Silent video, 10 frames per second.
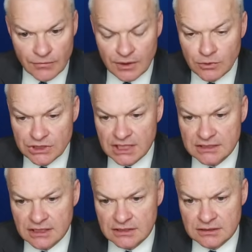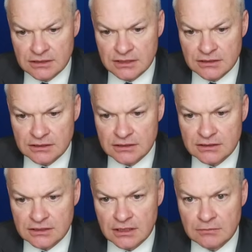In which case, I needn't
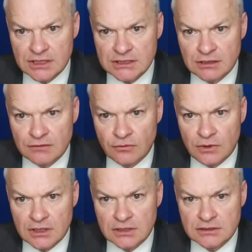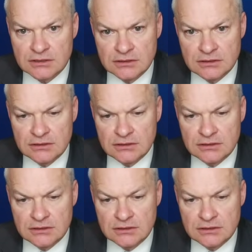concern myself with it.